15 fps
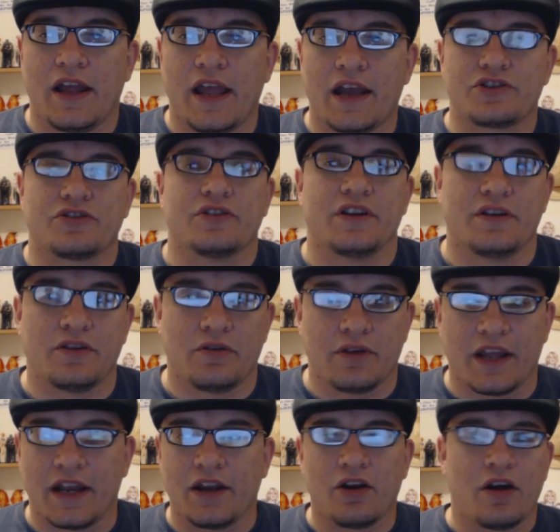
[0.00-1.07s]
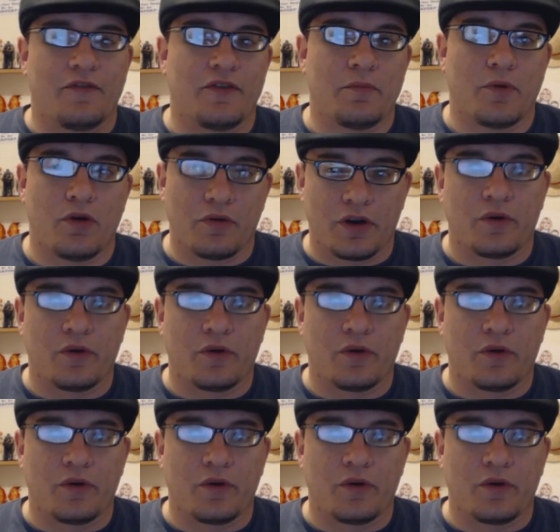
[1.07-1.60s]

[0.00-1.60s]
actually, you know, getting off the boat